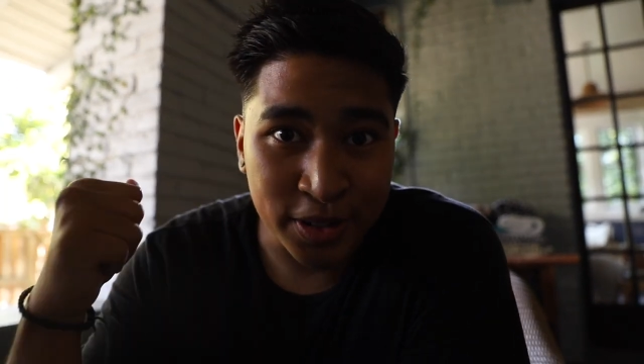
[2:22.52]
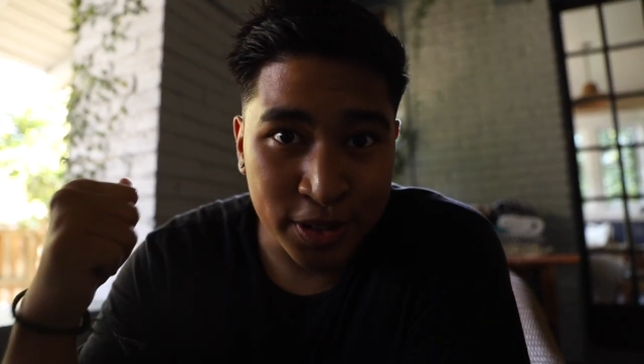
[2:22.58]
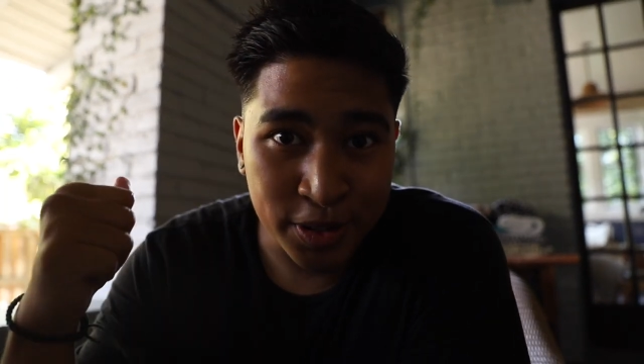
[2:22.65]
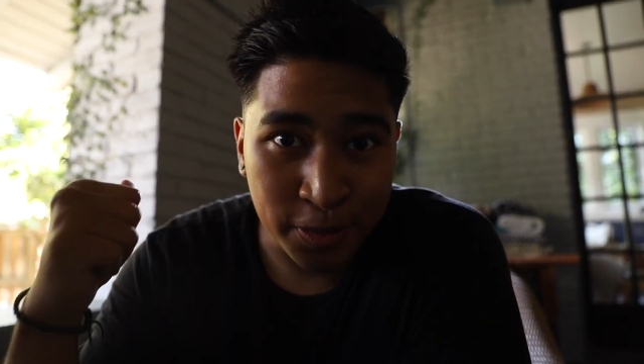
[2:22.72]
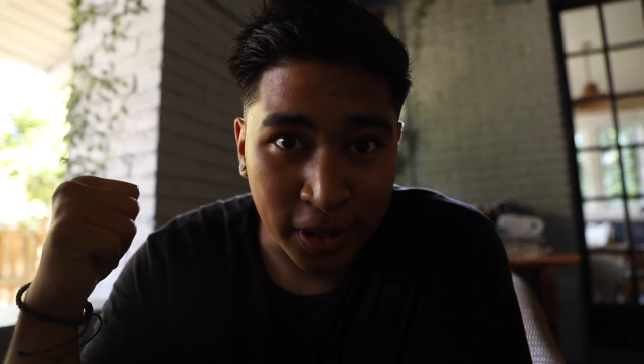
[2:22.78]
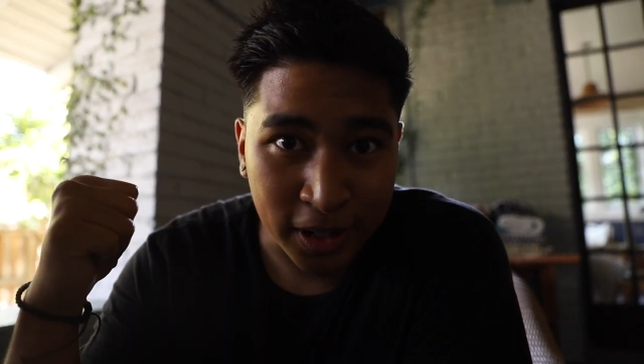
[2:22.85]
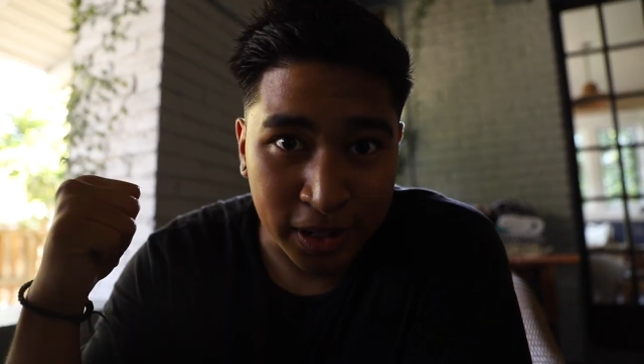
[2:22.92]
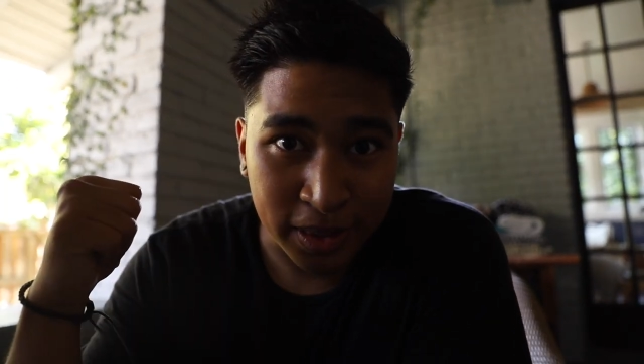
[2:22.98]
as you
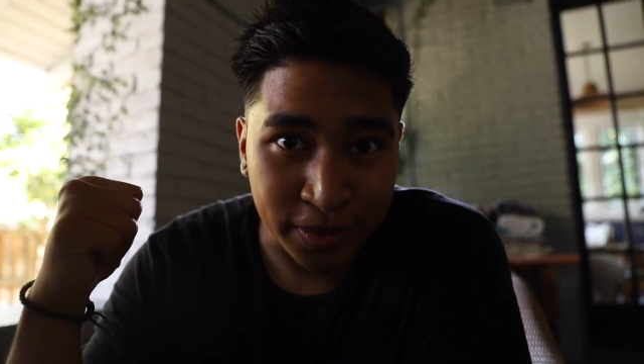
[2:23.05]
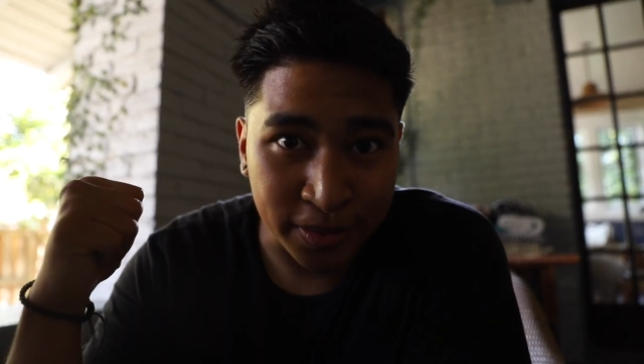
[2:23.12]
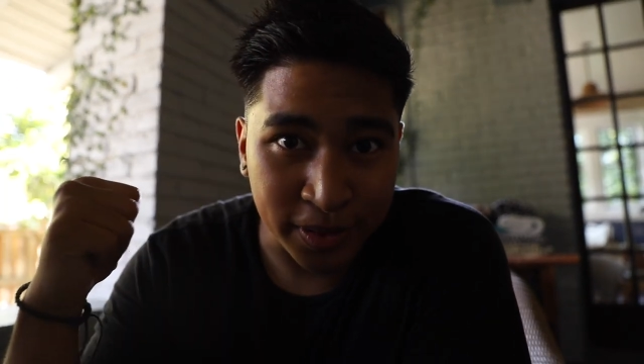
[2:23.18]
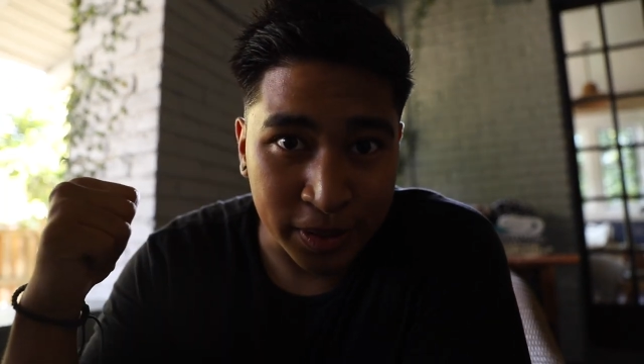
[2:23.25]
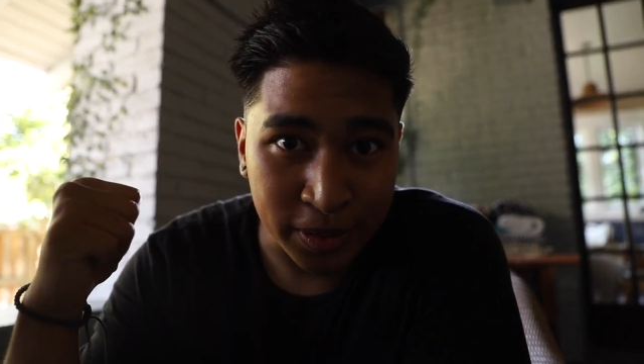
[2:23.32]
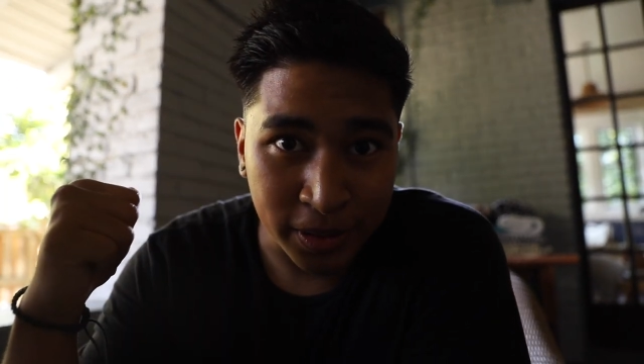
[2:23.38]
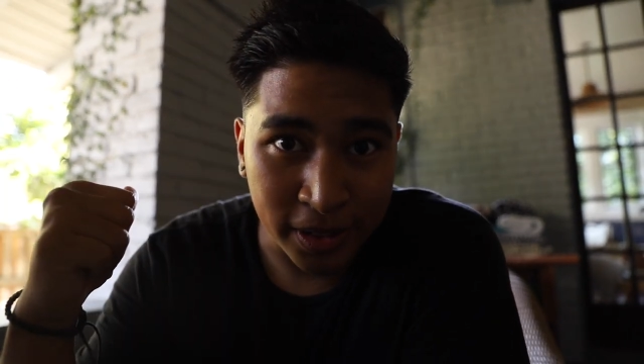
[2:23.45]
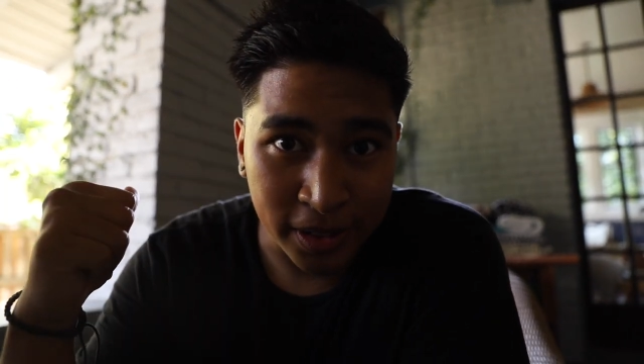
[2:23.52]
walk out the
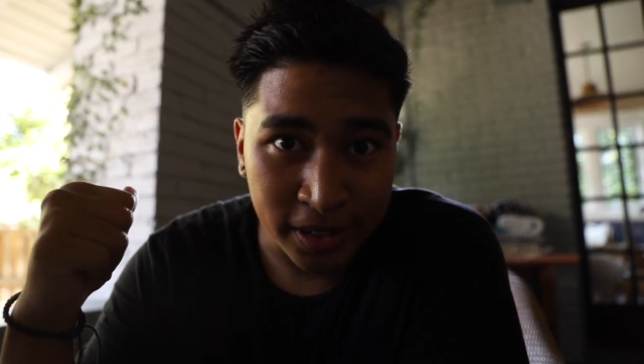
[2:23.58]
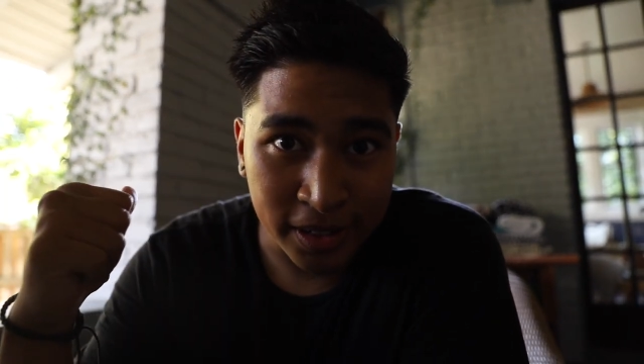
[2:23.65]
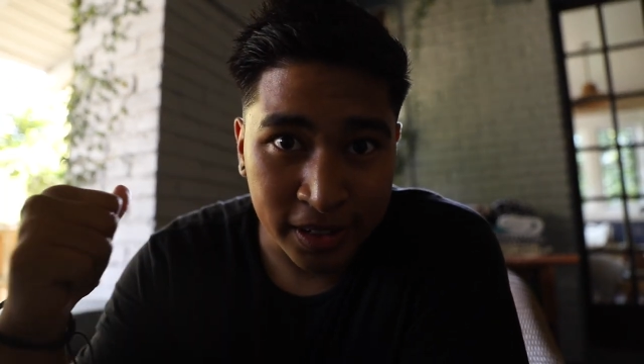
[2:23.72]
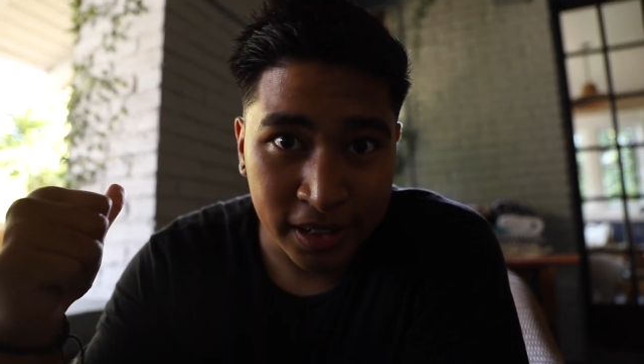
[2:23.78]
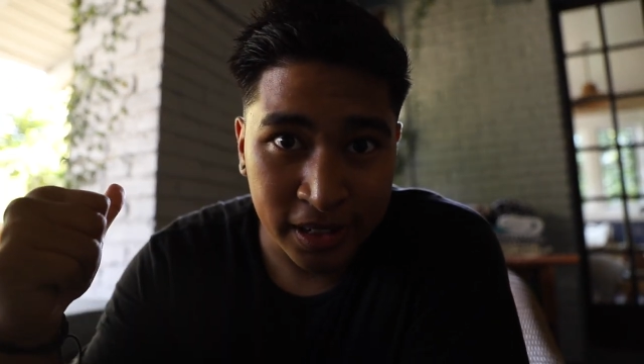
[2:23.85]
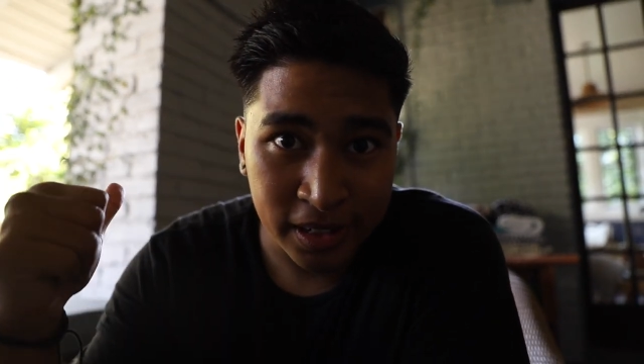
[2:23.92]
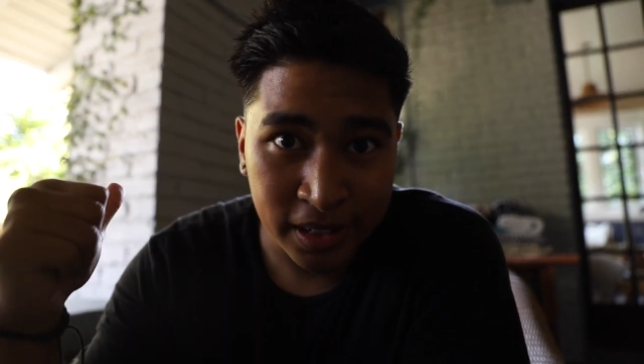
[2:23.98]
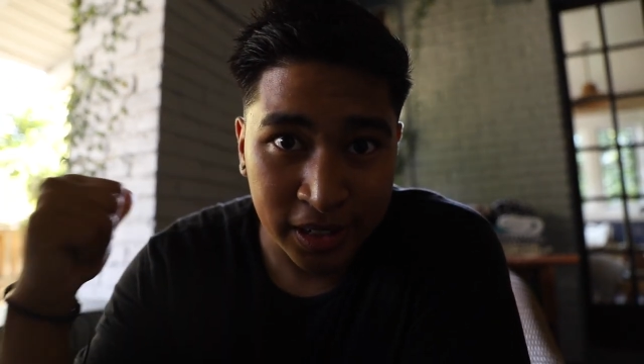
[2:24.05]
front door,
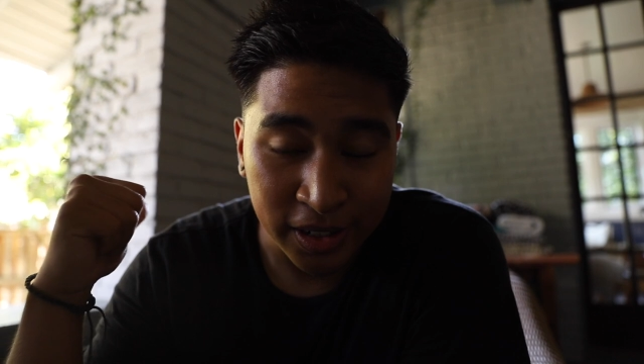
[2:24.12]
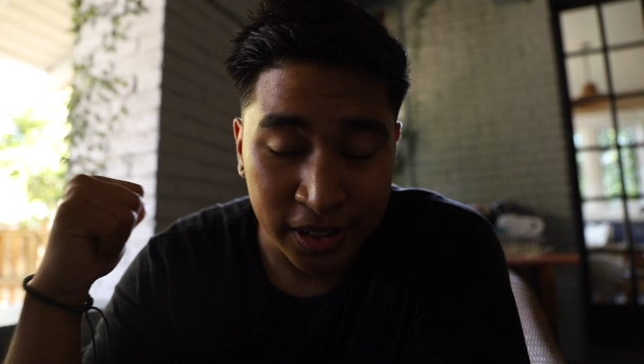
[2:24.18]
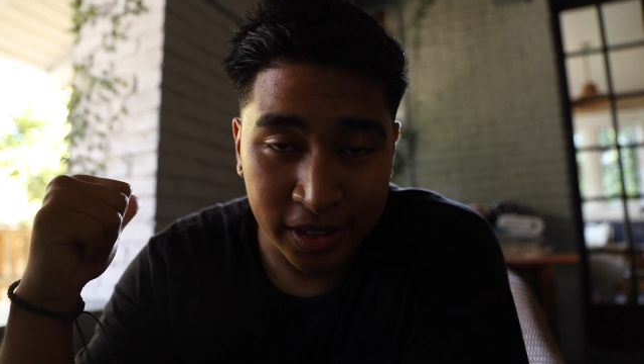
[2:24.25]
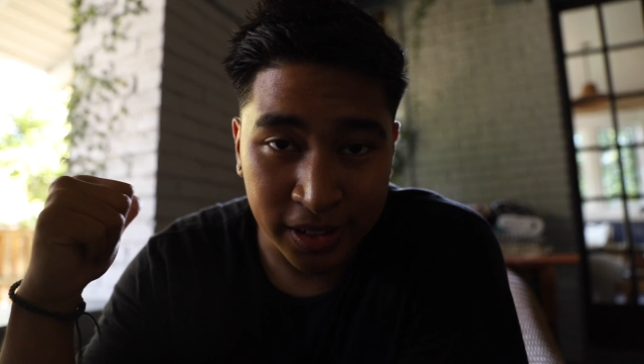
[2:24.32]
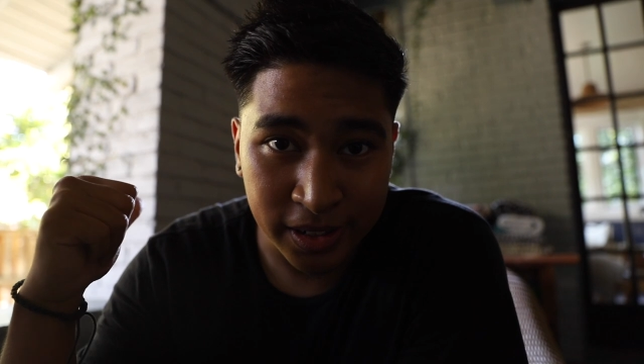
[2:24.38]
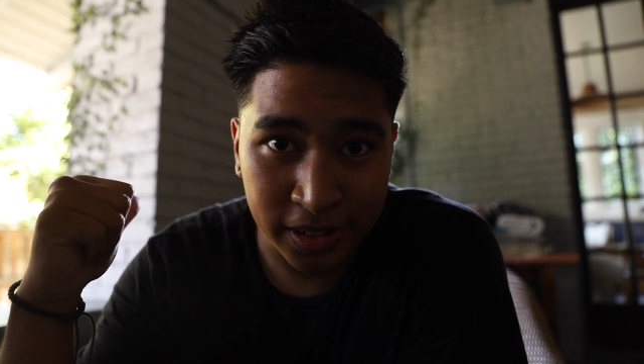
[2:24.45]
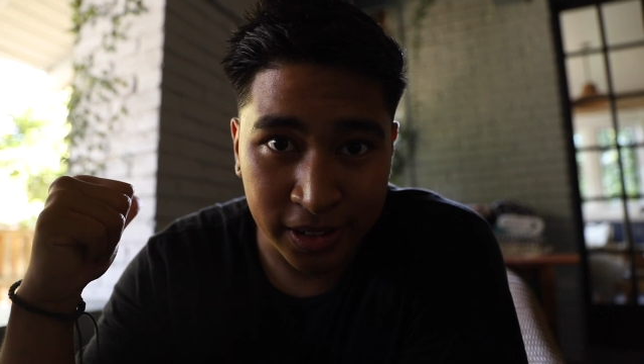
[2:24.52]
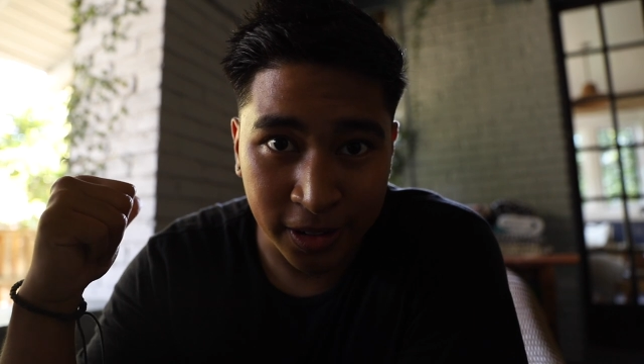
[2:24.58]

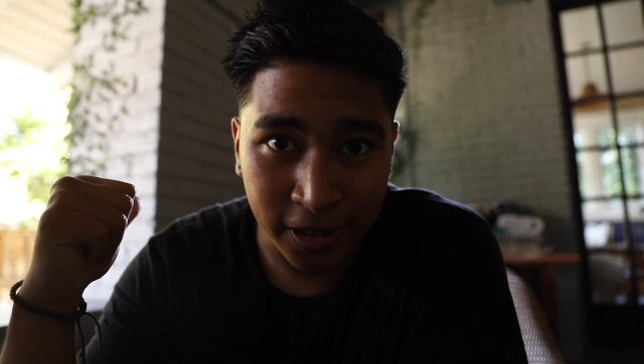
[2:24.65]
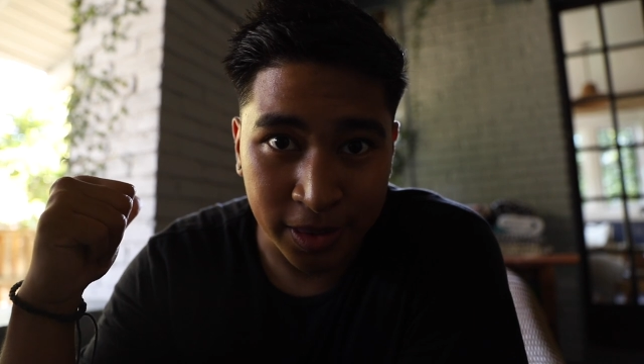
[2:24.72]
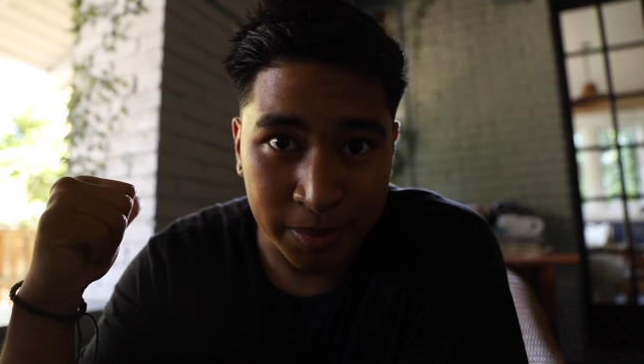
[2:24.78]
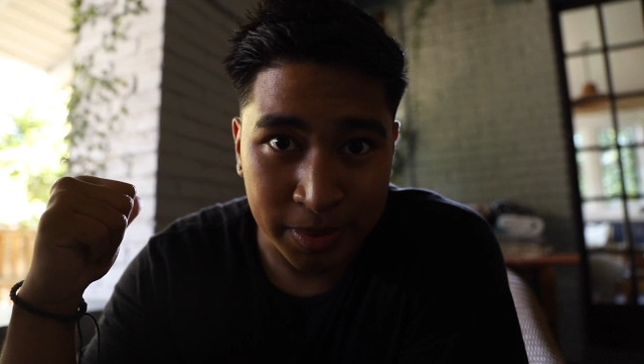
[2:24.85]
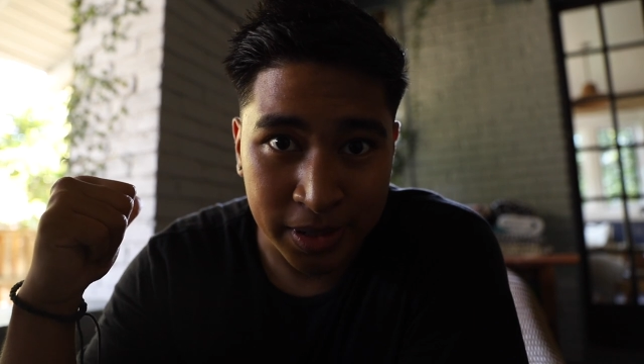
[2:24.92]
you're on the